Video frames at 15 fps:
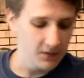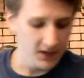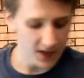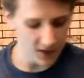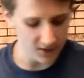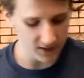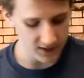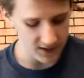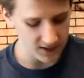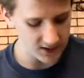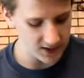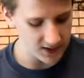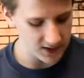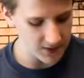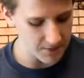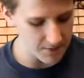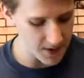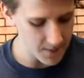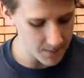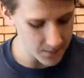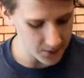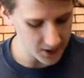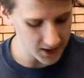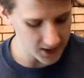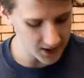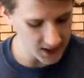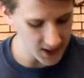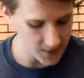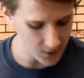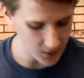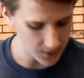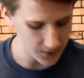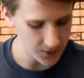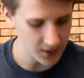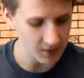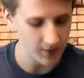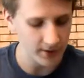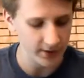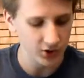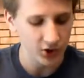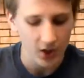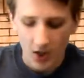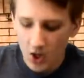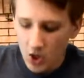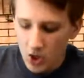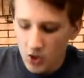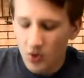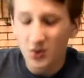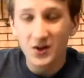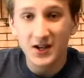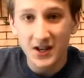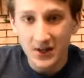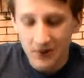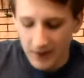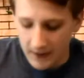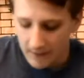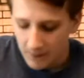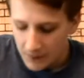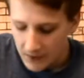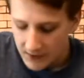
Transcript: Now, since it is a membrane keyboard pretty much, you don't hear it.